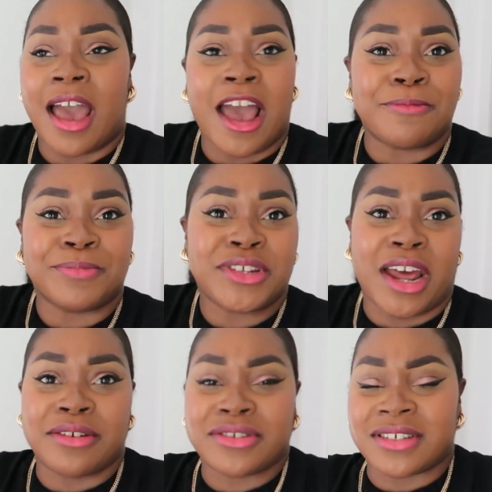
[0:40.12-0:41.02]
You
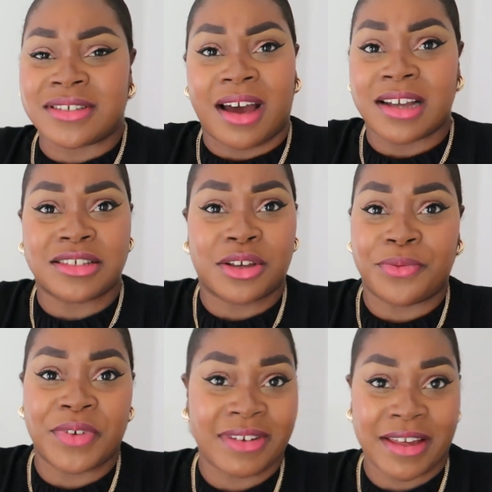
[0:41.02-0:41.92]
know, I just
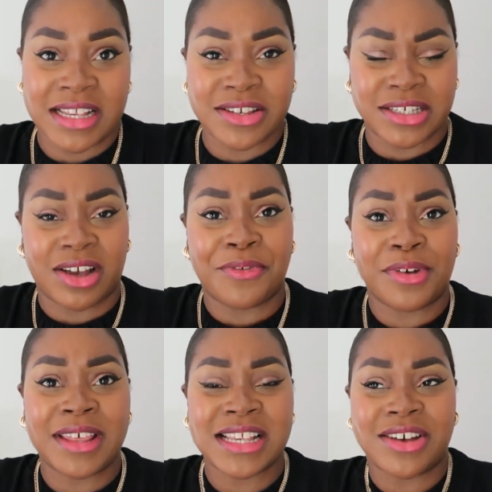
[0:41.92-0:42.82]
couldn't figure out their sizing. I
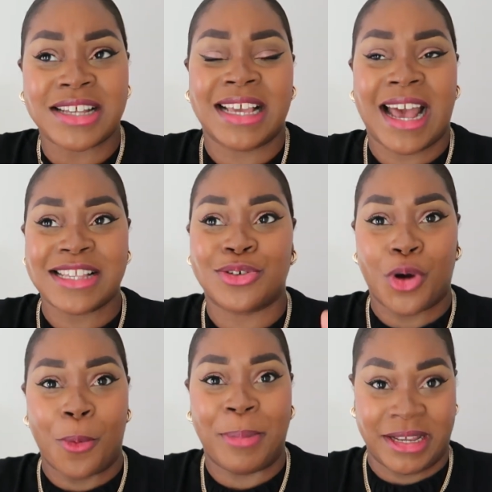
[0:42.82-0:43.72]
feel like their sizing has
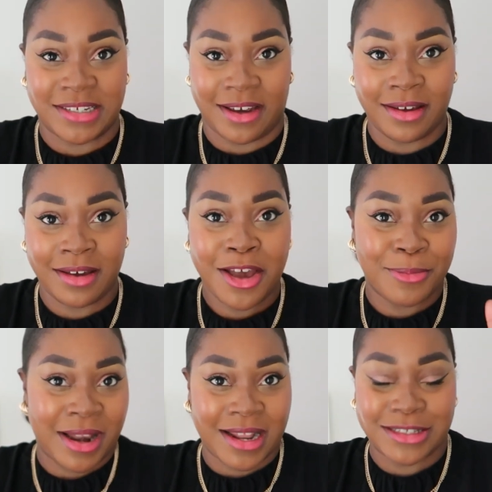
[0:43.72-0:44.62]
got better,
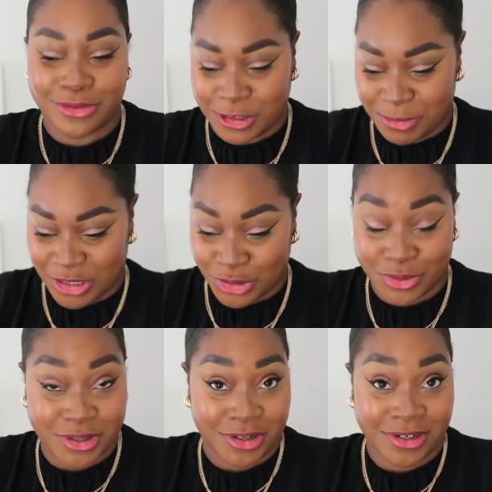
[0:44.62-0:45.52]
but let's not speak
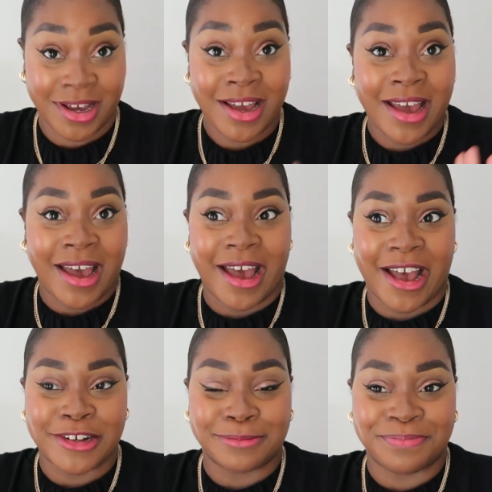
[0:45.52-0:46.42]
too soon.
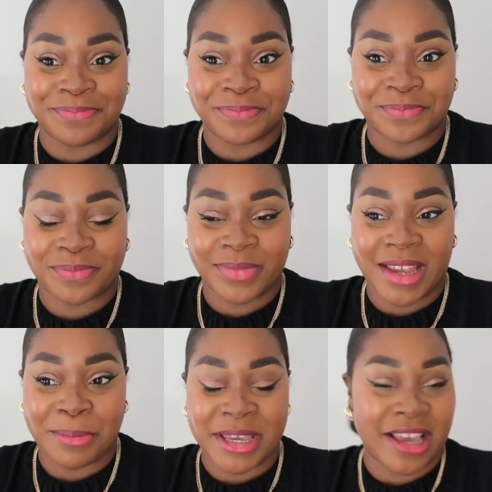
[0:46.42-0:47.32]

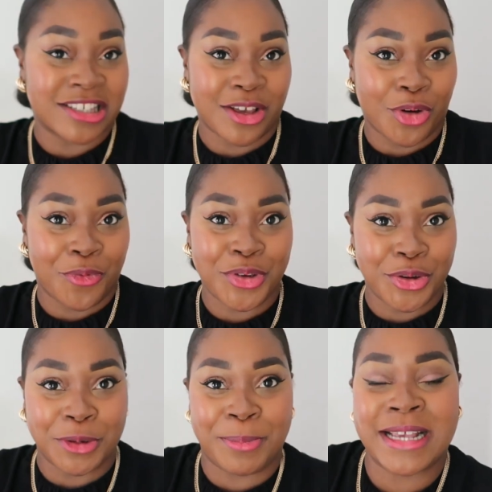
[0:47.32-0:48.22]
But yeah, so I've got a
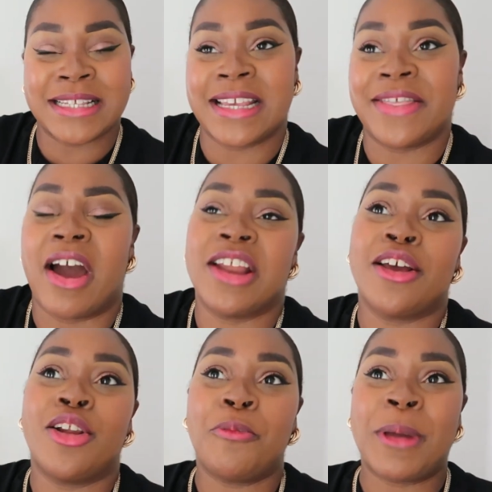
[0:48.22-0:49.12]
few good pieces in there. I
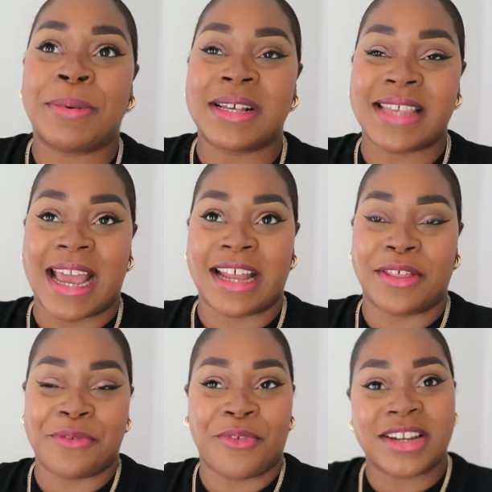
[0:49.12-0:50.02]
know a lot of people are saying
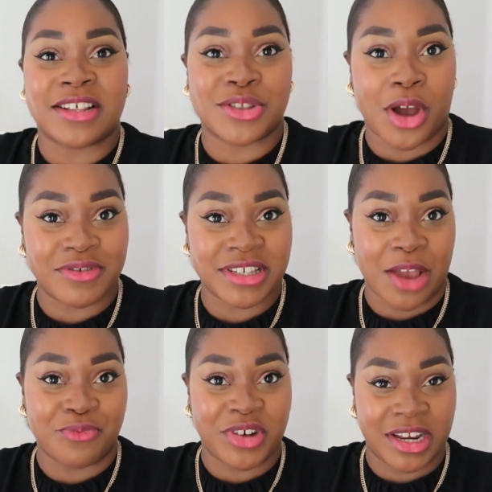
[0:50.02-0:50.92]
that they find that Zara's
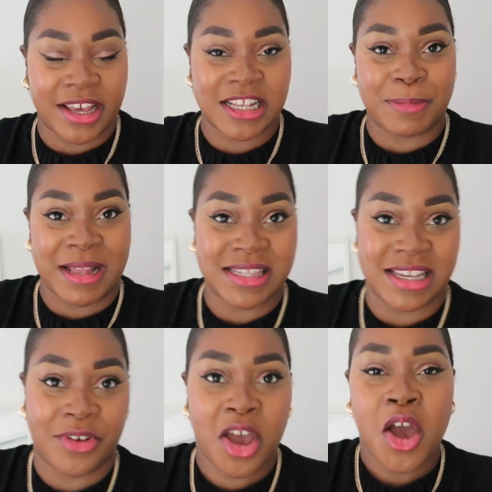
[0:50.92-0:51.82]
getting really
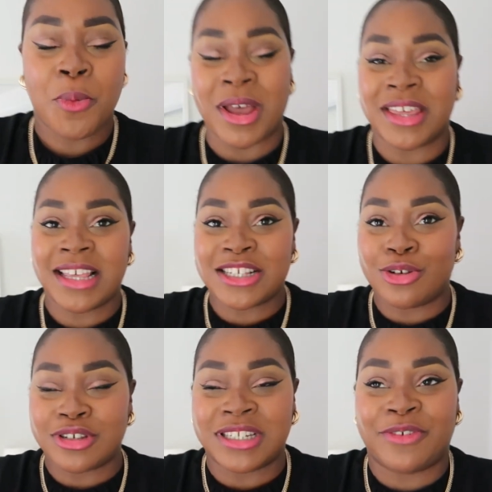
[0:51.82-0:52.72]
expensive, but I think there's
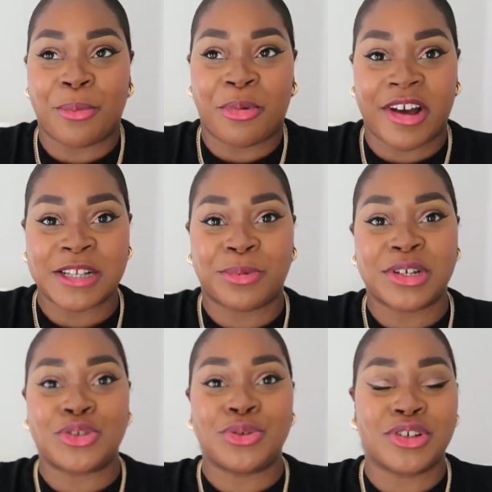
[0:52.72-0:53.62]
lots of different price
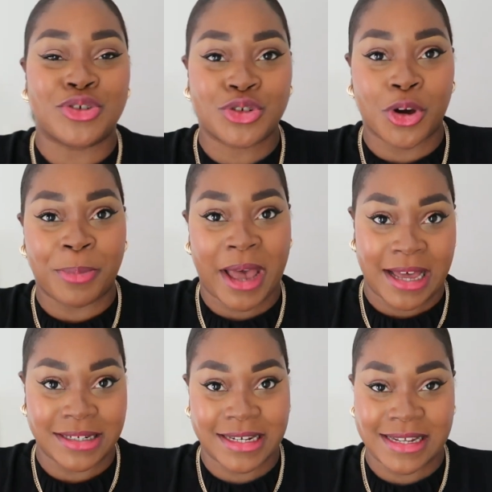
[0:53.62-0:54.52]
points you can shop
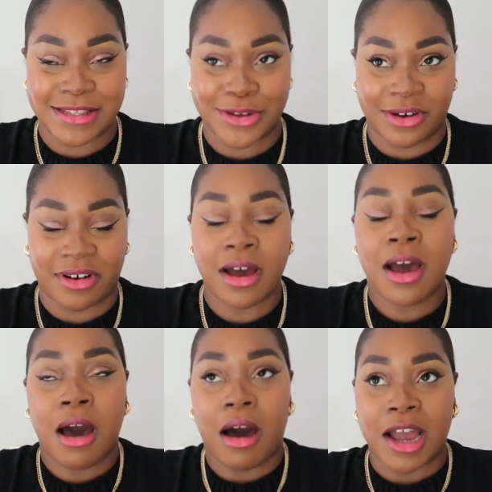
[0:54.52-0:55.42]
at in Zara.
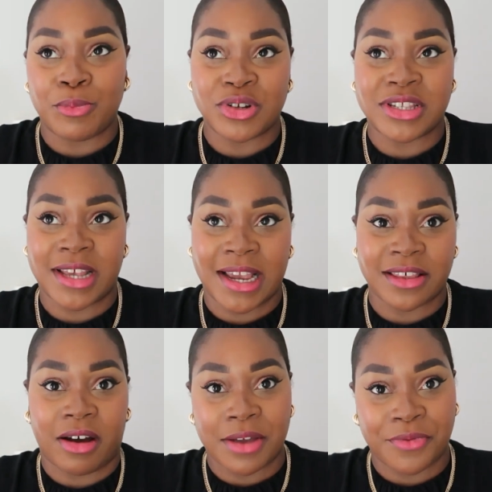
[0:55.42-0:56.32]
I would say
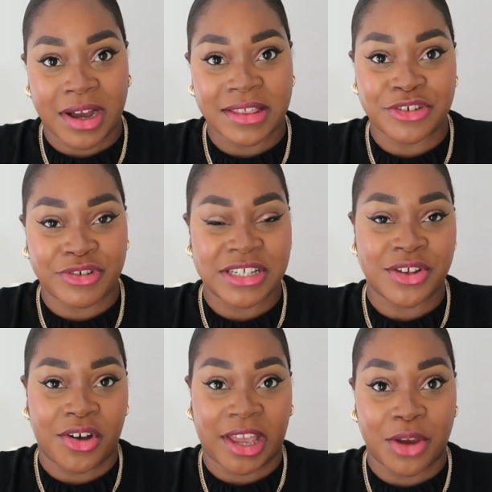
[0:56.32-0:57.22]
that I find their dresses
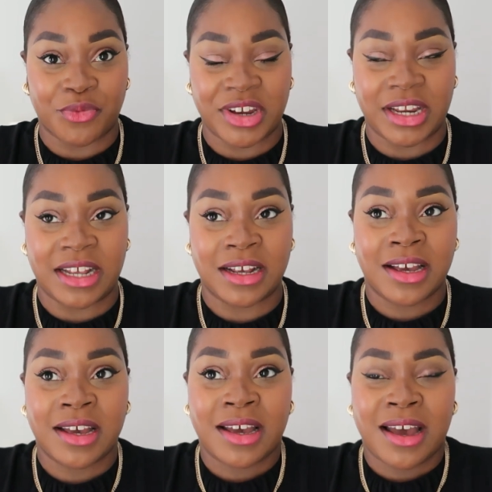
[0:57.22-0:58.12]
are getting really,
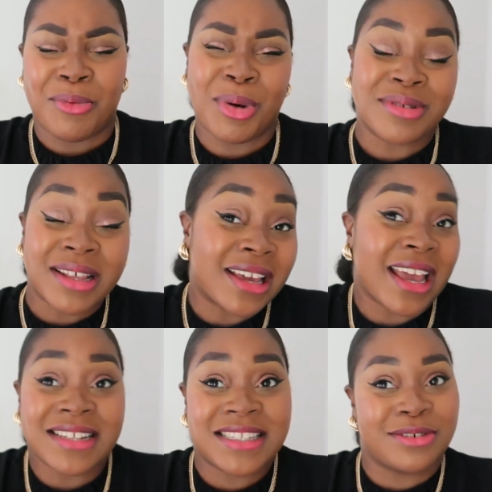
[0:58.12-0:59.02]
well,
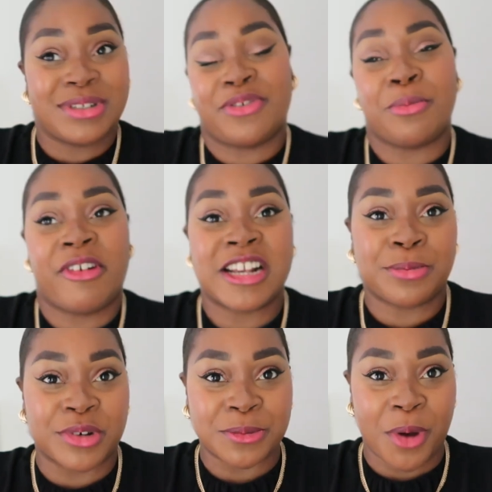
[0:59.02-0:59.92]
again, still different price
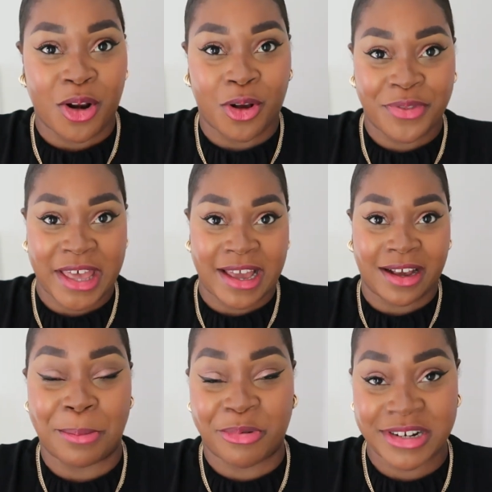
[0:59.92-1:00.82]
points, but a lot of
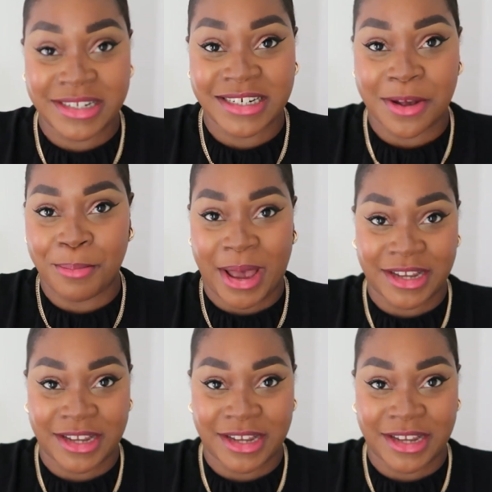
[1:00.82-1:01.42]
their printed and